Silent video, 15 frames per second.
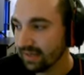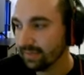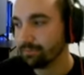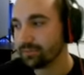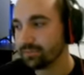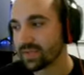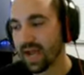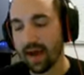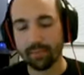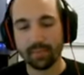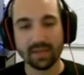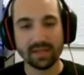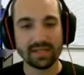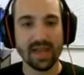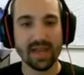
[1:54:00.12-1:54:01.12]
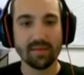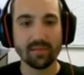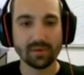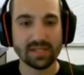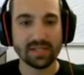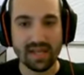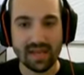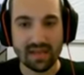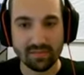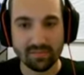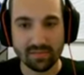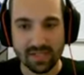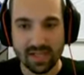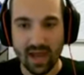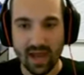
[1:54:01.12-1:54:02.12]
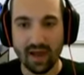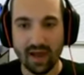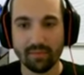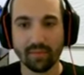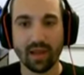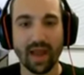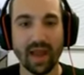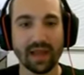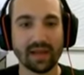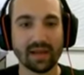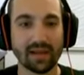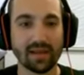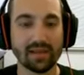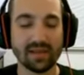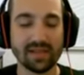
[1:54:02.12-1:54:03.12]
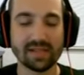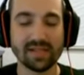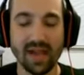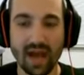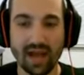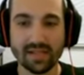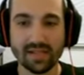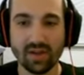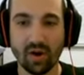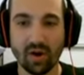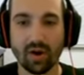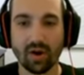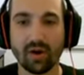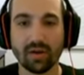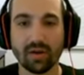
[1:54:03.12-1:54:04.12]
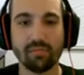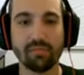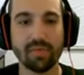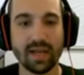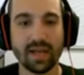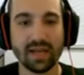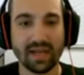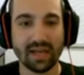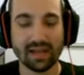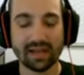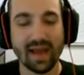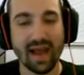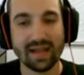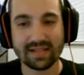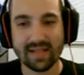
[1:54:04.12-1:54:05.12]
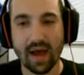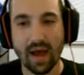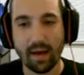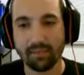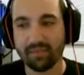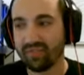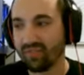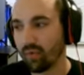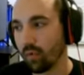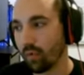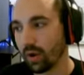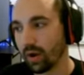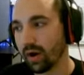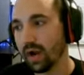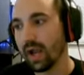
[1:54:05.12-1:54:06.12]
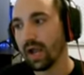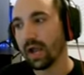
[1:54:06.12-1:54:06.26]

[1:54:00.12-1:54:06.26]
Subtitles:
top of the table teams. I'm like, these guys are competing in that top 4.